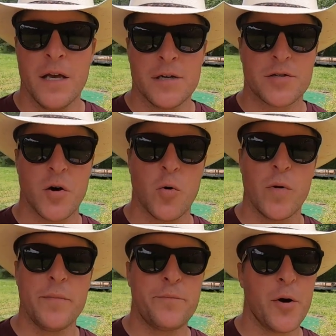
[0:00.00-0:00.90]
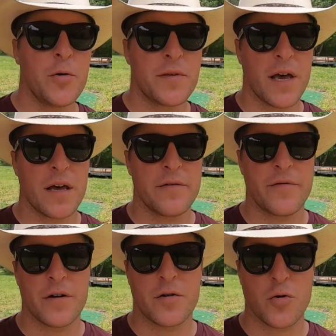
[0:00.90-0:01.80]
So we both
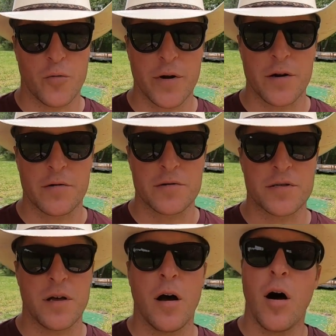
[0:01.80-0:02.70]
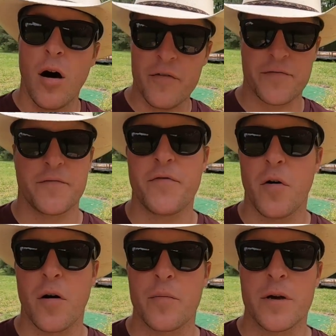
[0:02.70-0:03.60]
have careers off the
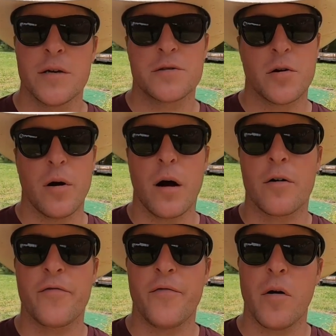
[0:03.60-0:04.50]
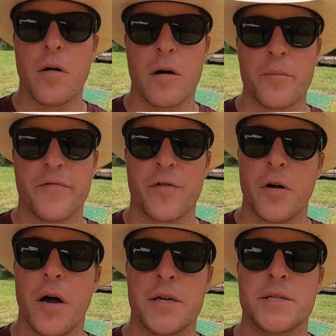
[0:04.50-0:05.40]
farm. So our farm for
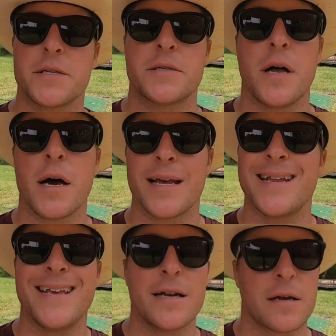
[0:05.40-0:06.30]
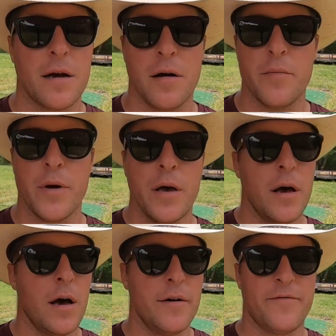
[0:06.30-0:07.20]
us is not an income
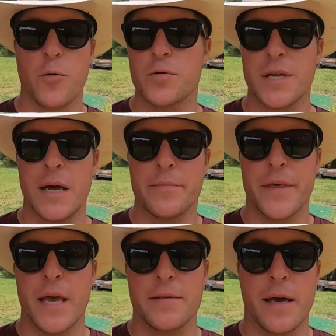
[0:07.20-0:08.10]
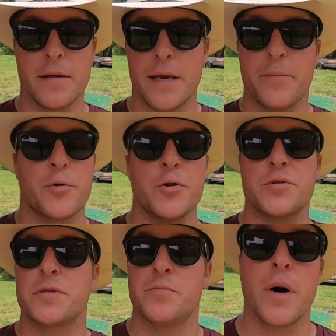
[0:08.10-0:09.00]
full-time thing that
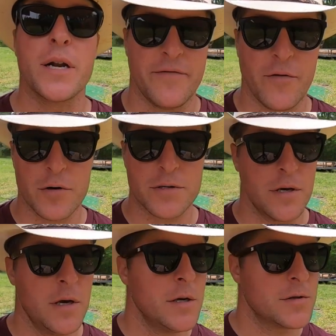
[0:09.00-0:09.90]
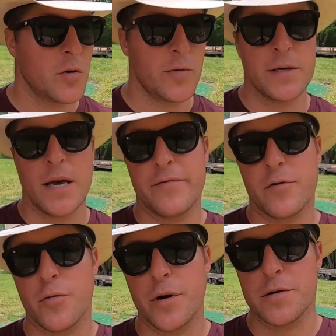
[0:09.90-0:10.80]
produces money for us. So we have
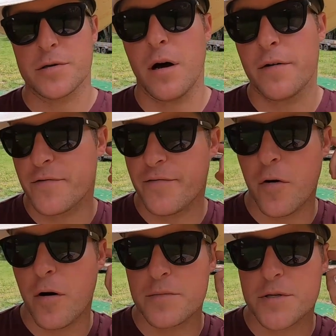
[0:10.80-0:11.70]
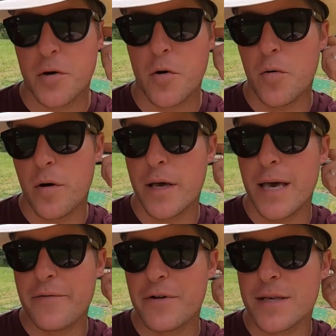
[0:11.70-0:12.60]
careers off the farm. So
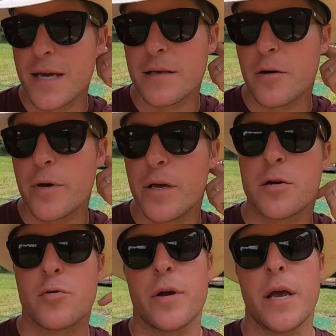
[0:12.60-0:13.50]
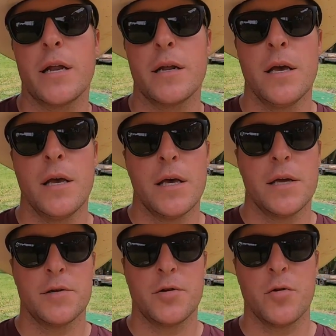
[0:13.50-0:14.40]
everything that we create
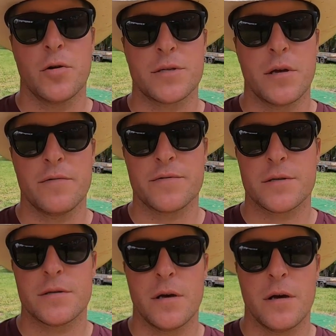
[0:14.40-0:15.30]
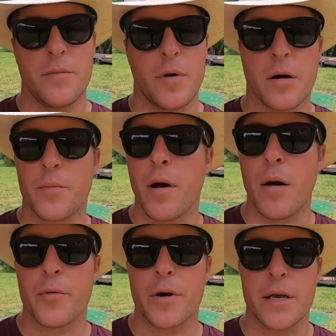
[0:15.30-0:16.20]
and do ourselves on our
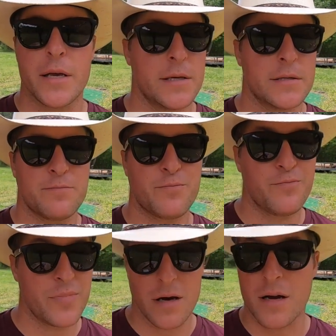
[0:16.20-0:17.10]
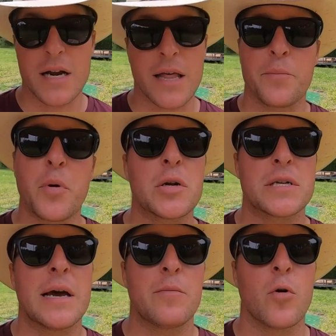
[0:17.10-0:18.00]
property is kind of like
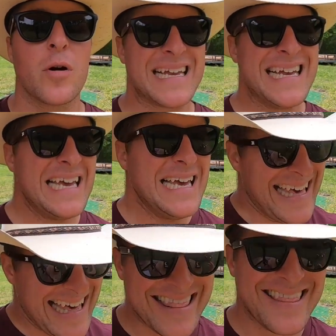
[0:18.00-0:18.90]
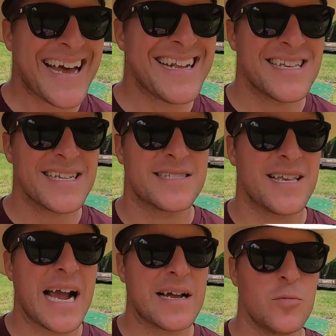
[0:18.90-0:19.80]
part-time work. And that is
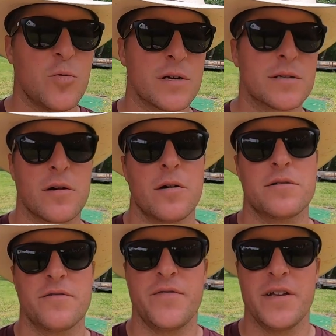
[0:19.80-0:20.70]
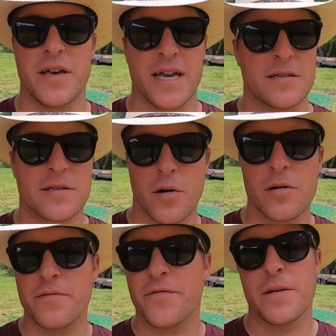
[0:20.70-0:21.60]
exactly what it started to feel like. It
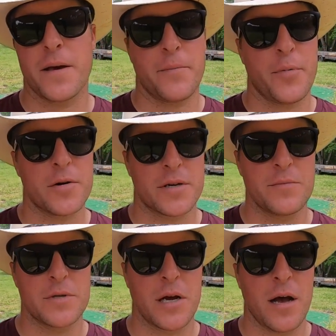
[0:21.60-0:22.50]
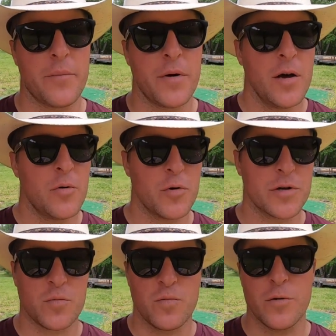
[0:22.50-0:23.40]
started to feel like a part-time job,
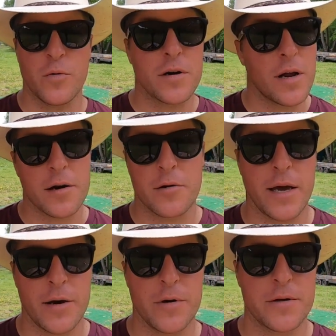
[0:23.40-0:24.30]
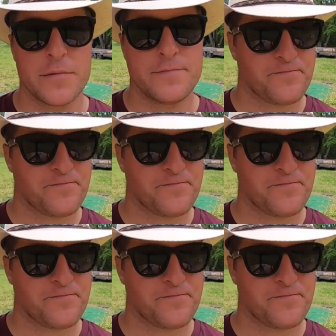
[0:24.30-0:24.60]
which we were not okay with.